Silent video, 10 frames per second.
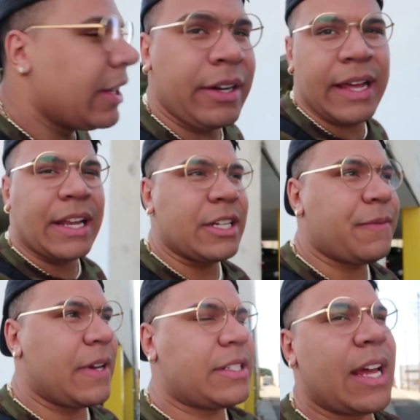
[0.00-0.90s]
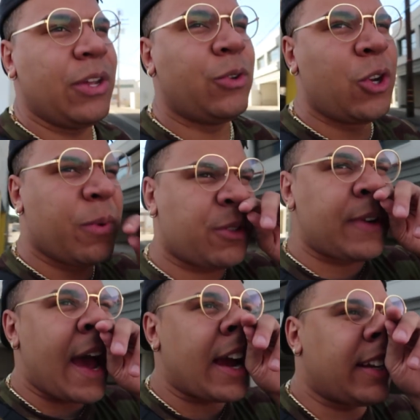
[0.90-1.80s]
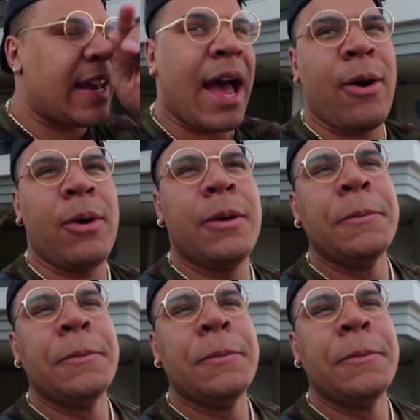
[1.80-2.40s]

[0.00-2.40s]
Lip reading: Literally, I just finished that YouTubers React. Now,